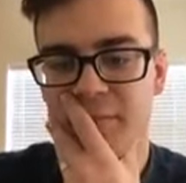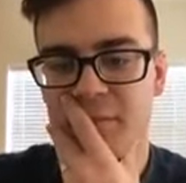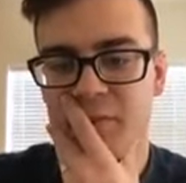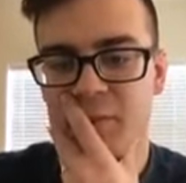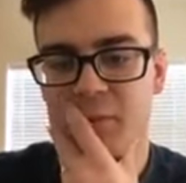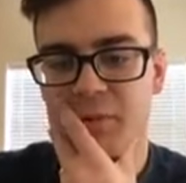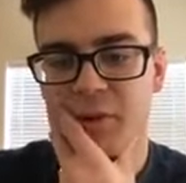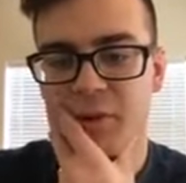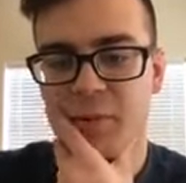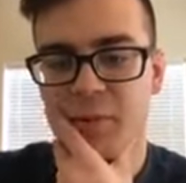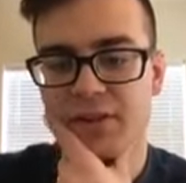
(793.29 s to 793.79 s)
the
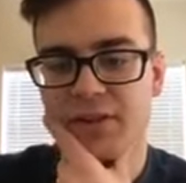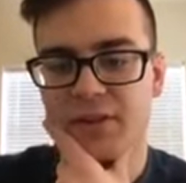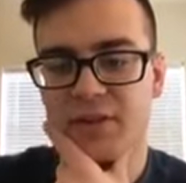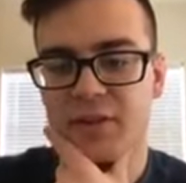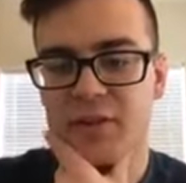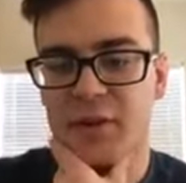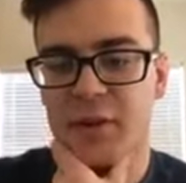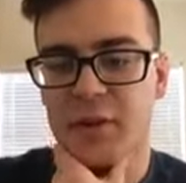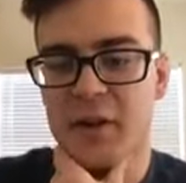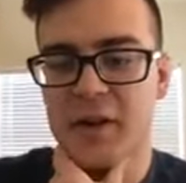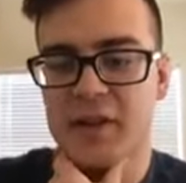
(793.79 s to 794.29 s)
requested
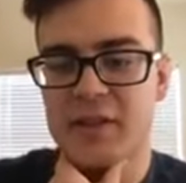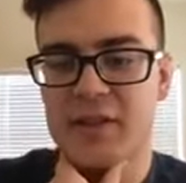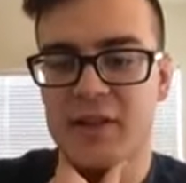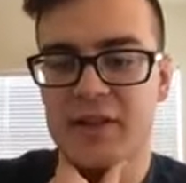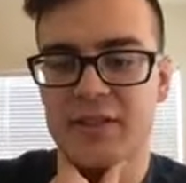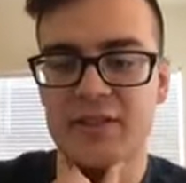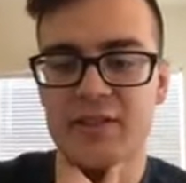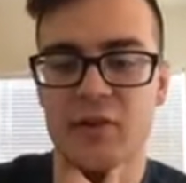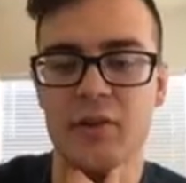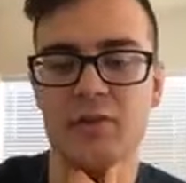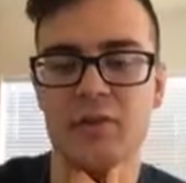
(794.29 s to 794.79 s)
location
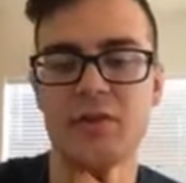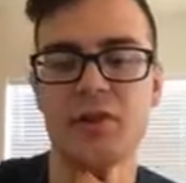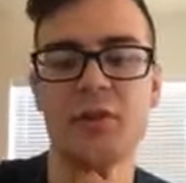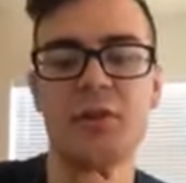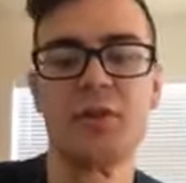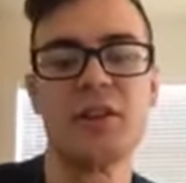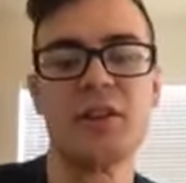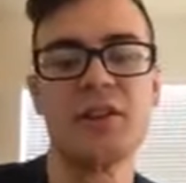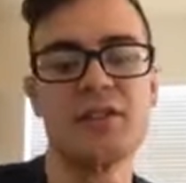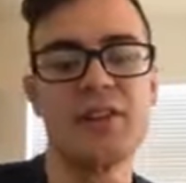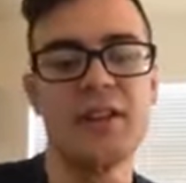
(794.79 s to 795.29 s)
has 0
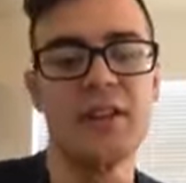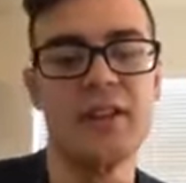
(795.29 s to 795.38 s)
tours,